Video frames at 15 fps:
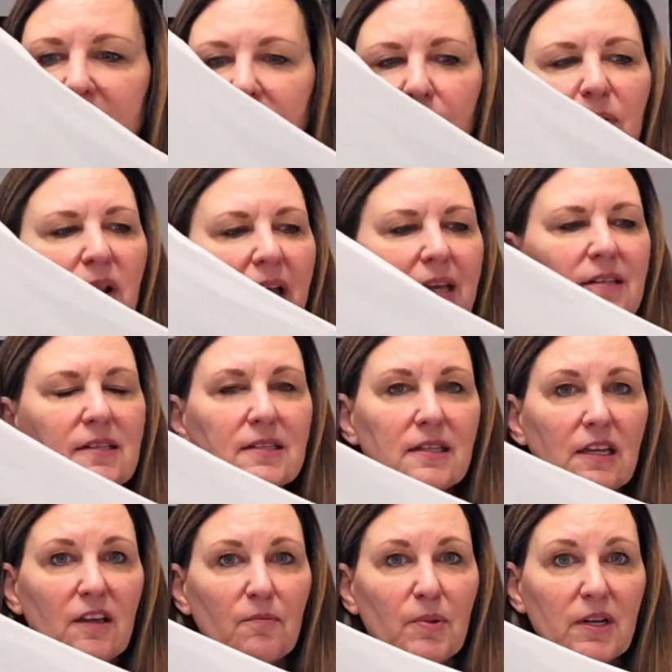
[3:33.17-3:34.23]
has a plain
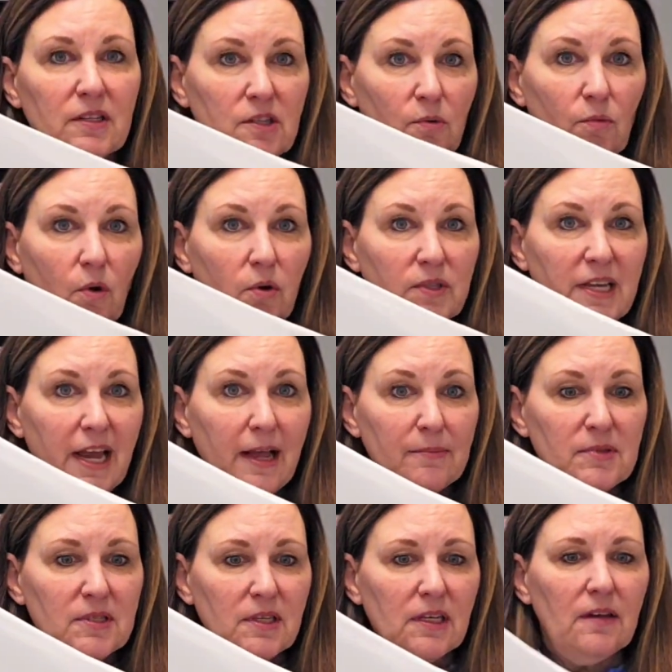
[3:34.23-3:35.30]
sleeve, but it's a roll
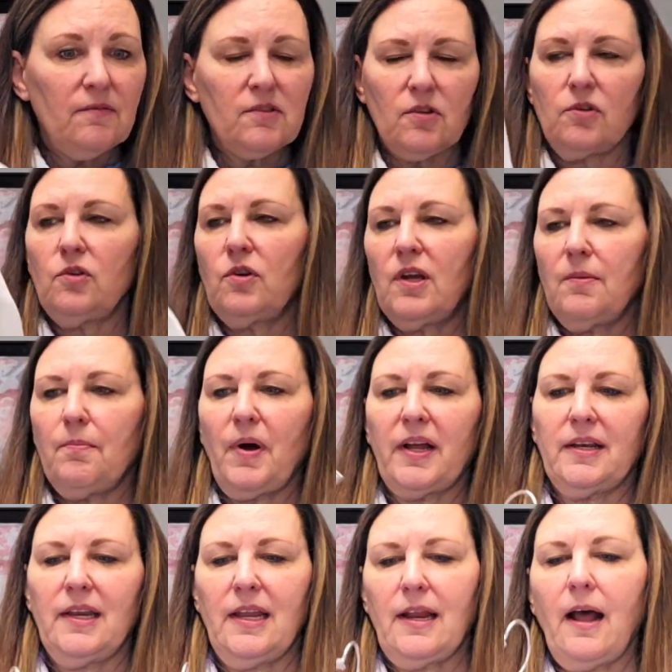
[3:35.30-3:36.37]
tab sleeve, so you can
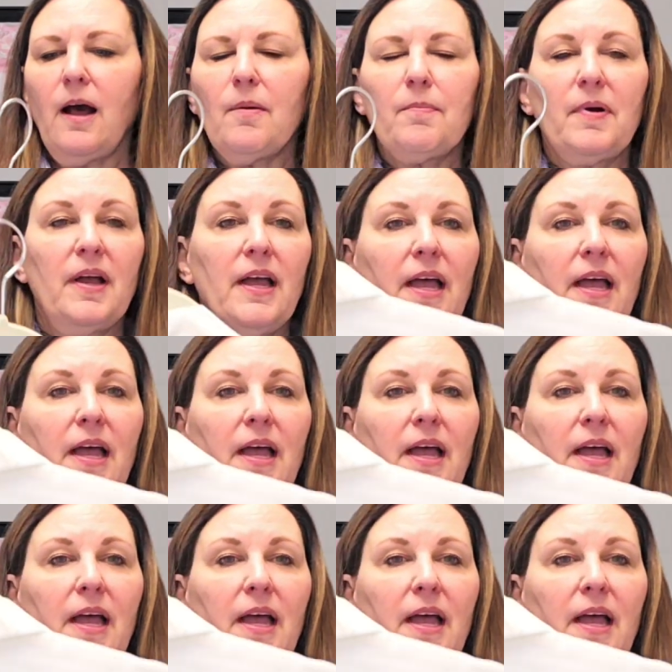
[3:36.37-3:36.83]
button it up.